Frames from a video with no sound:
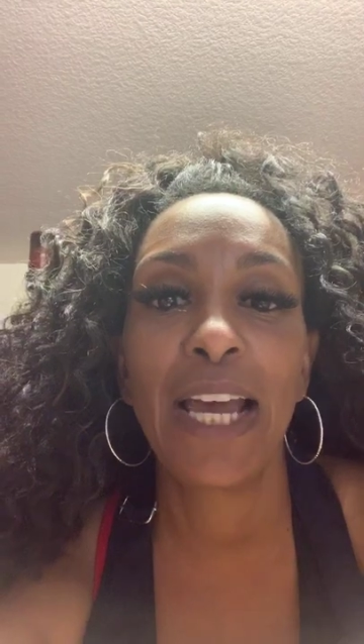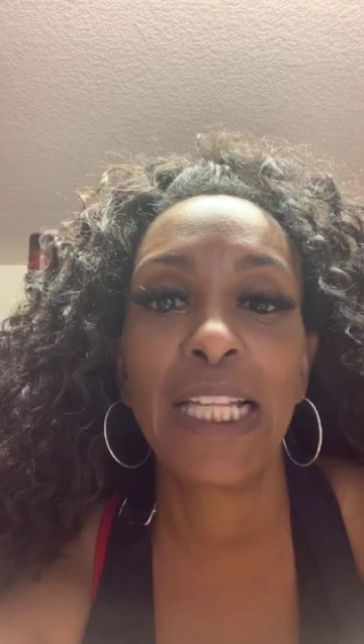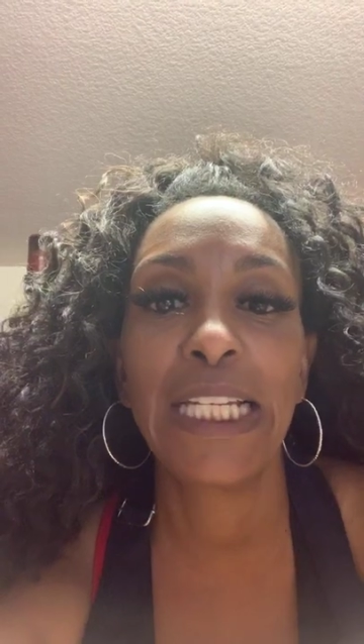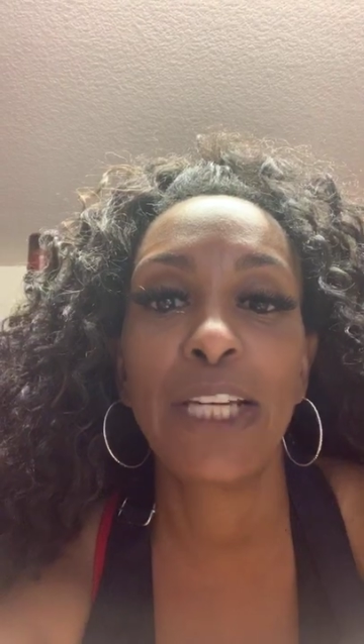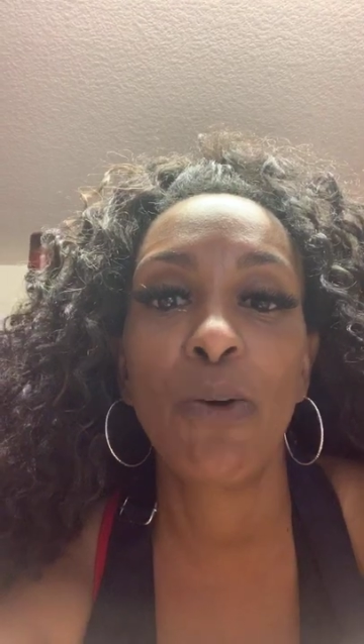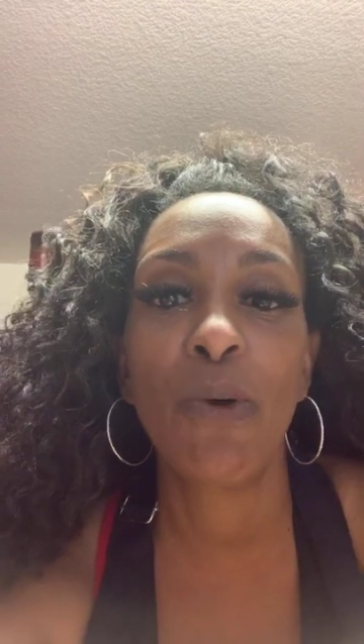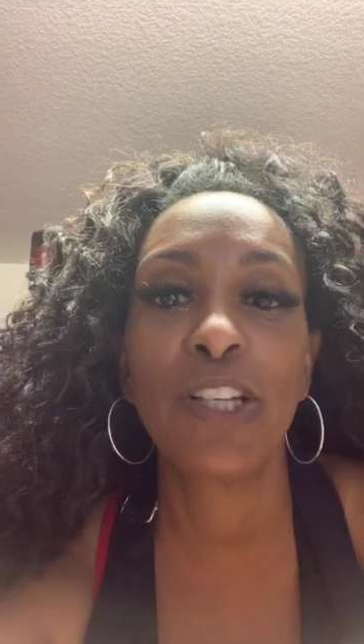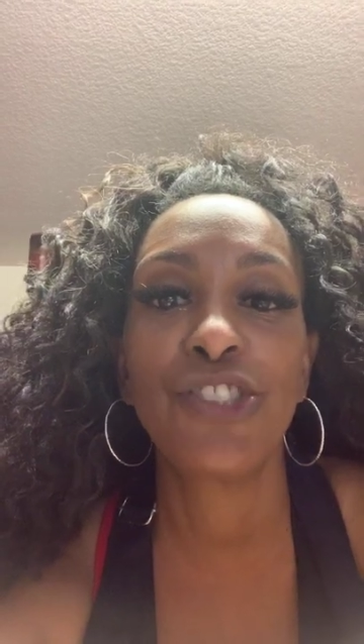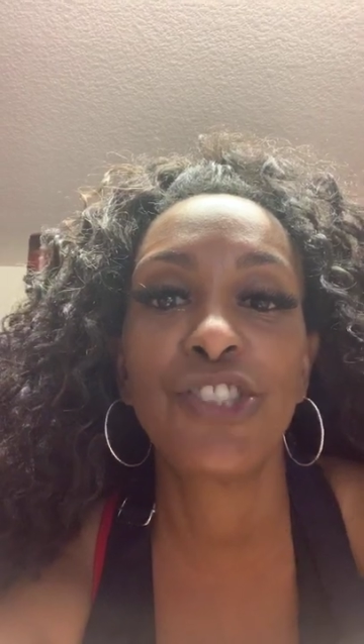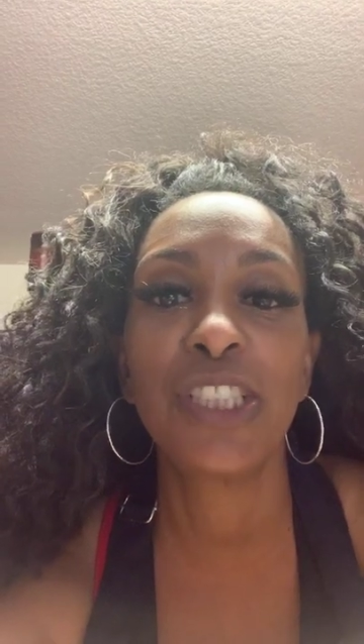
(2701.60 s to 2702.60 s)
had any
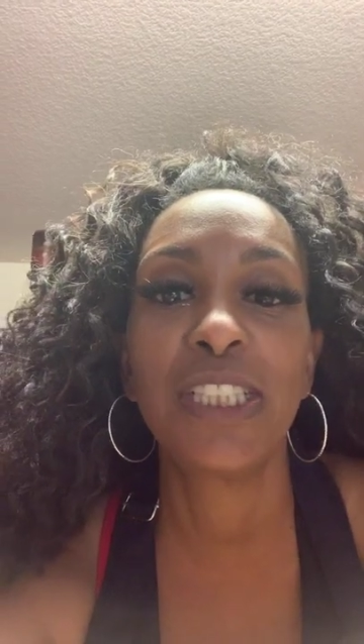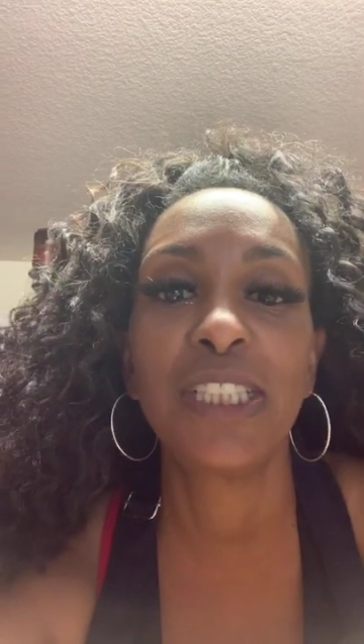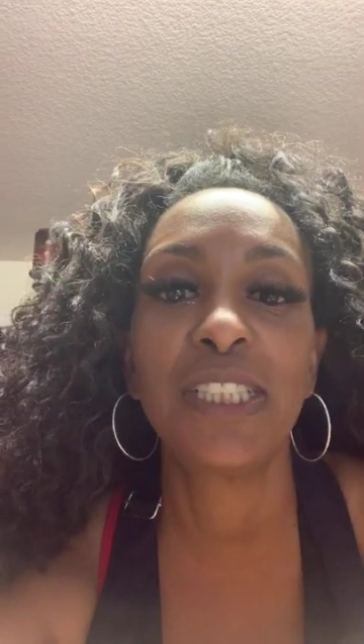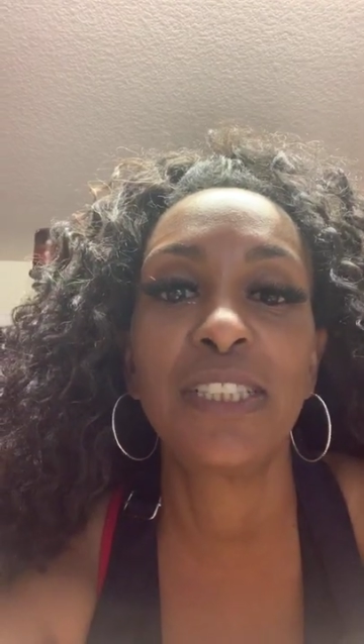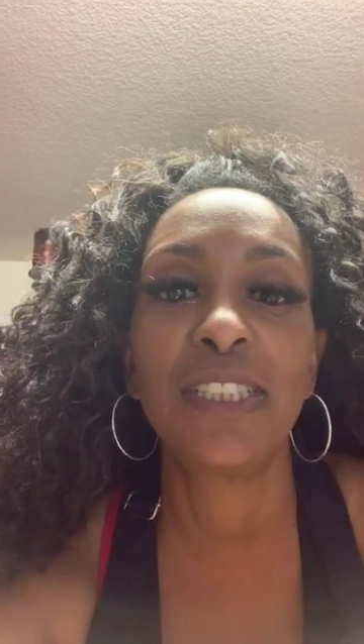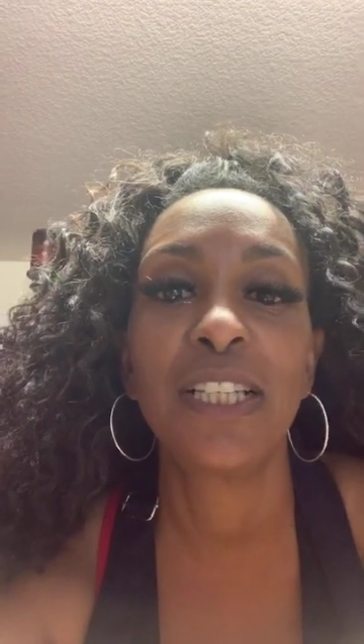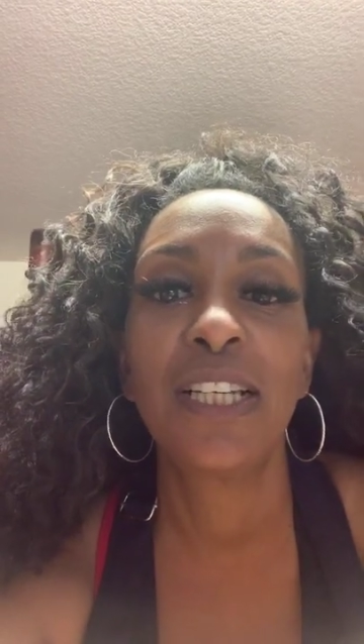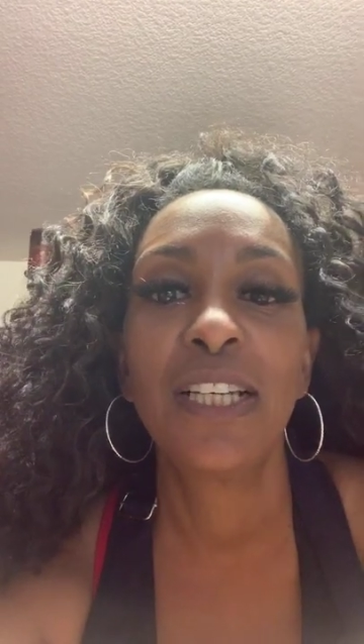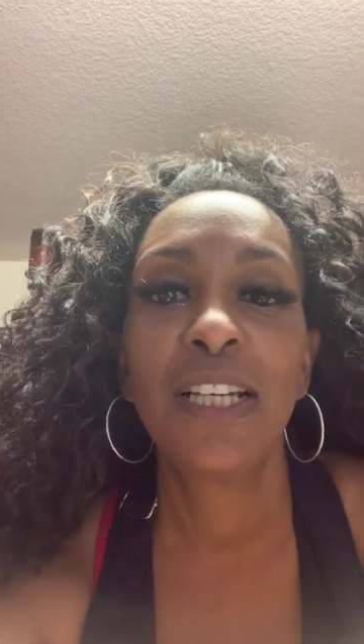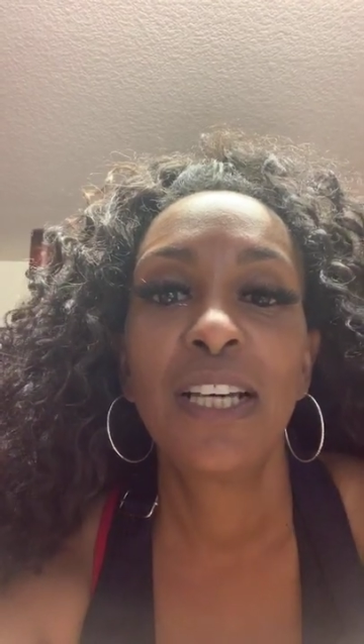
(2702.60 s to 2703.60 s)
questions.
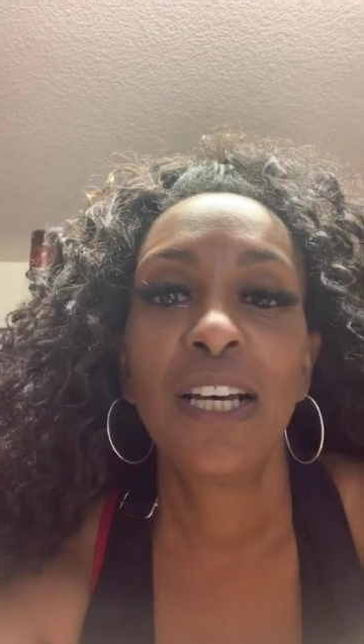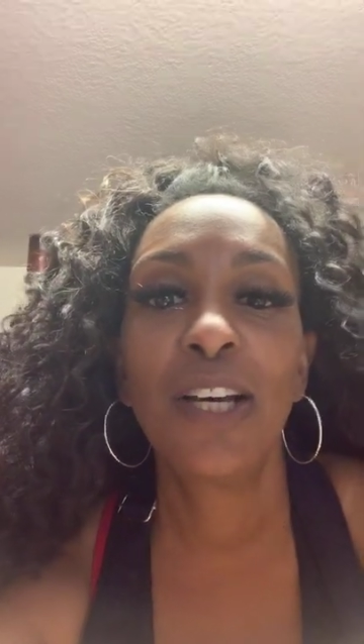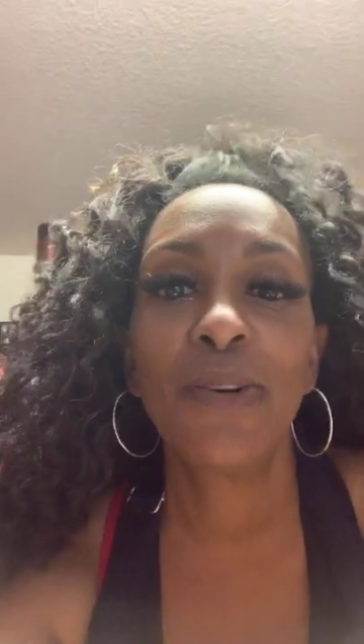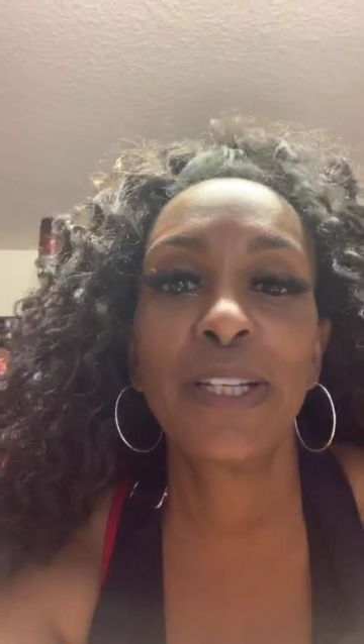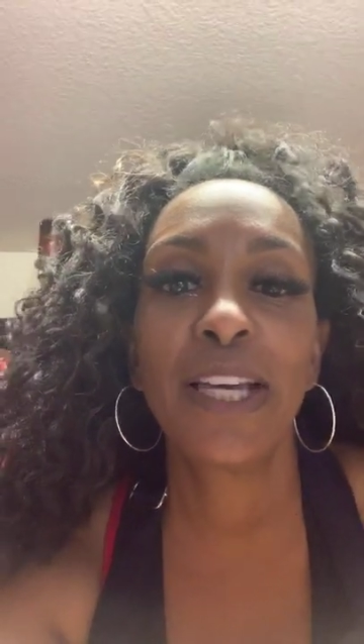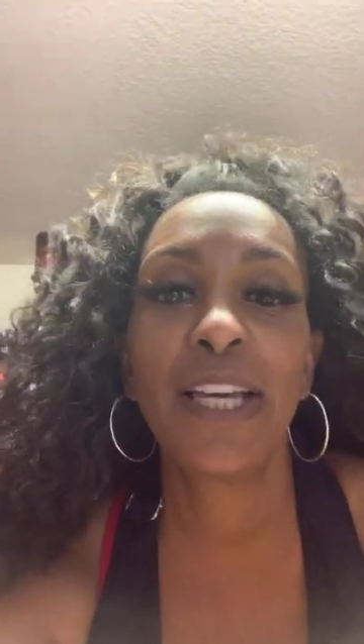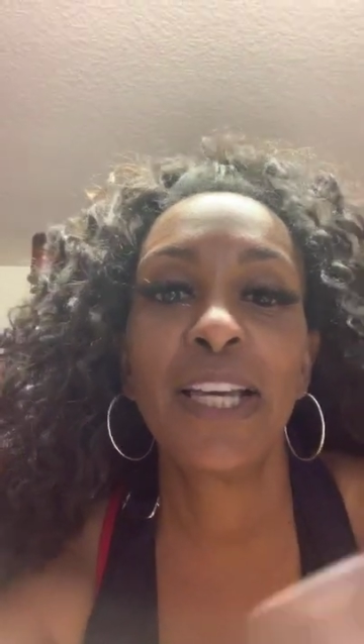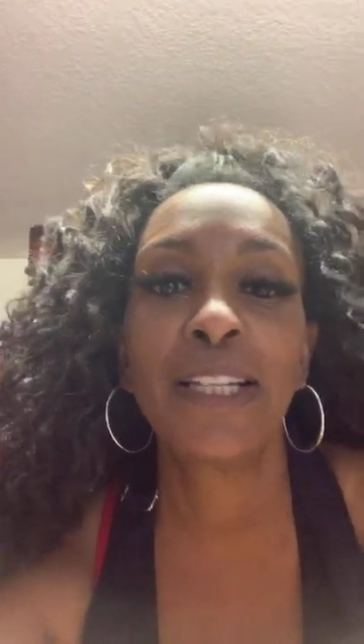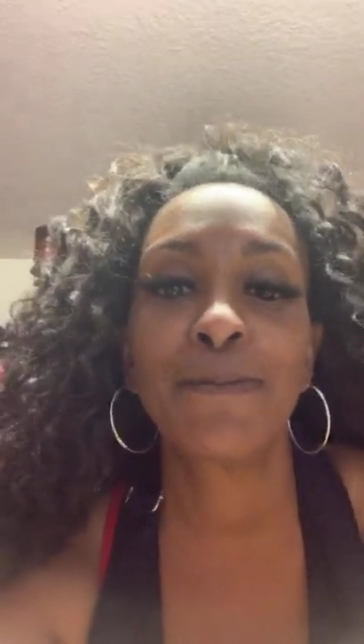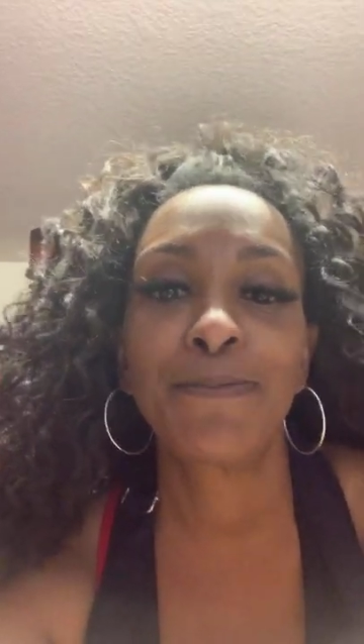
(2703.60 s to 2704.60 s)

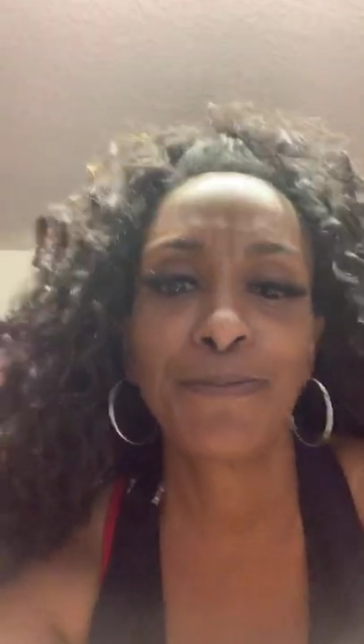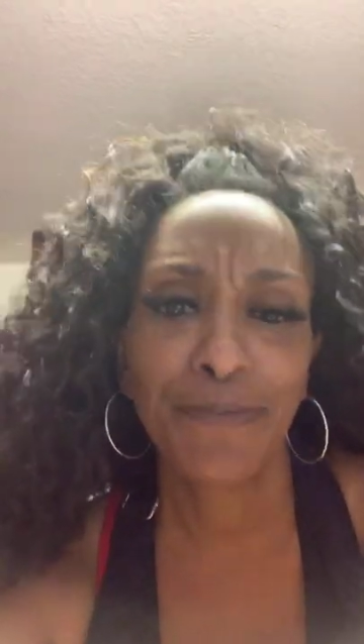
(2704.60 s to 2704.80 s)
Okay.